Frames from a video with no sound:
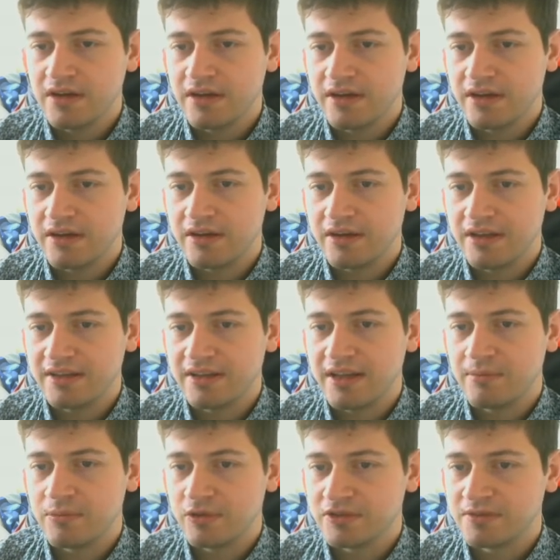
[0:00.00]
and
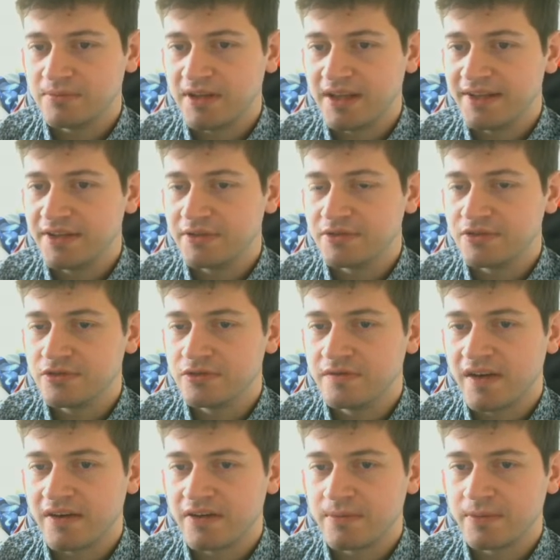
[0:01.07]
then multiply those 2
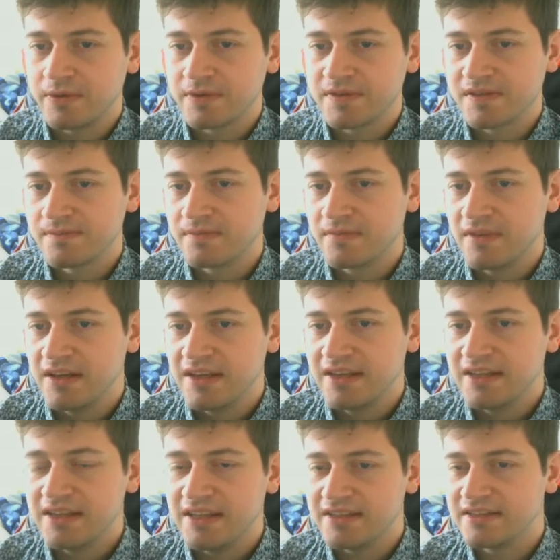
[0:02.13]
variables.
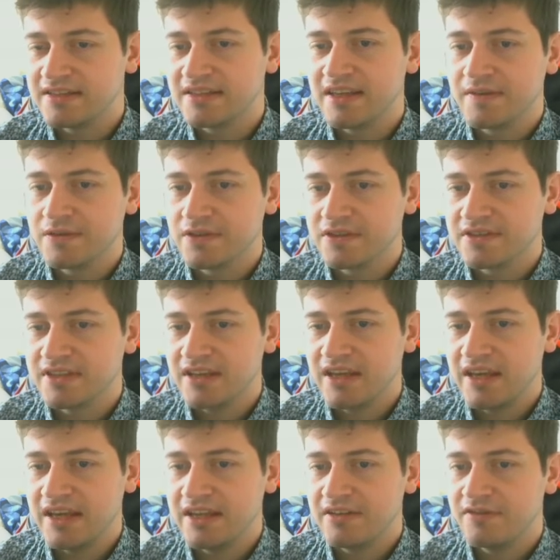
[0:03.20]
This gives us
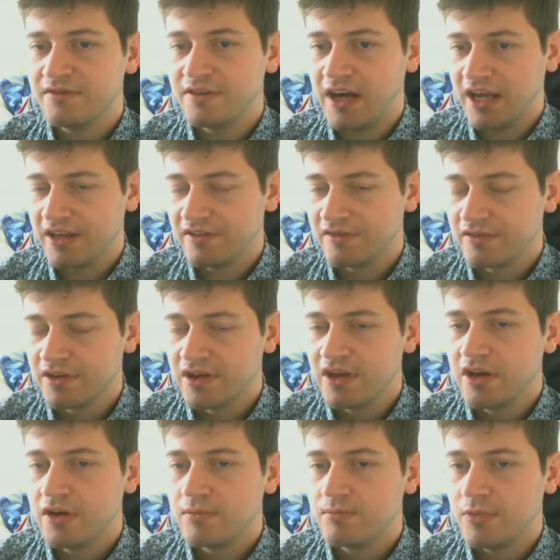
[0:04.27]
85
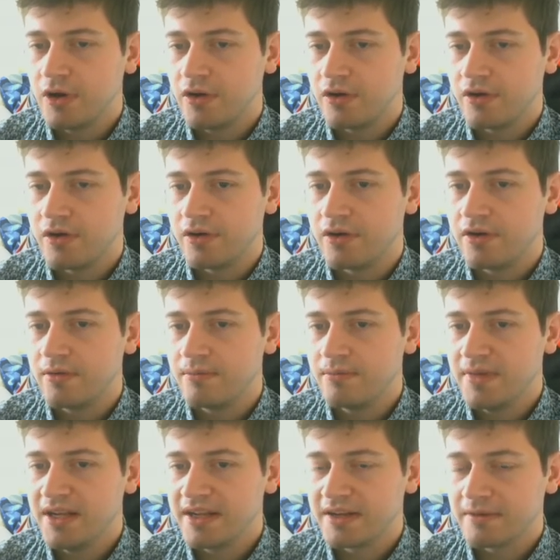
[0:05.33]
per
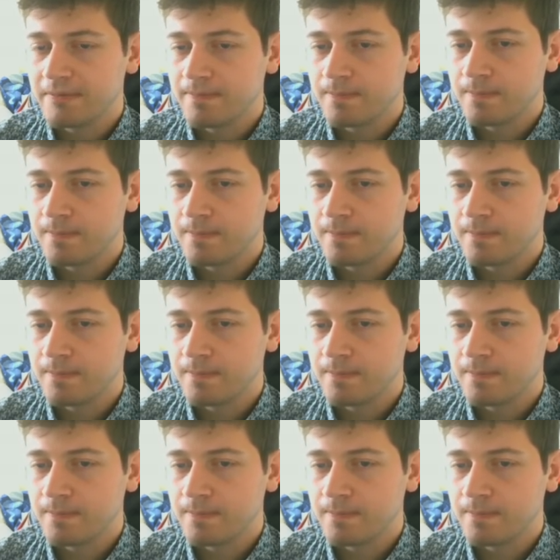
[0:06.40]
minute.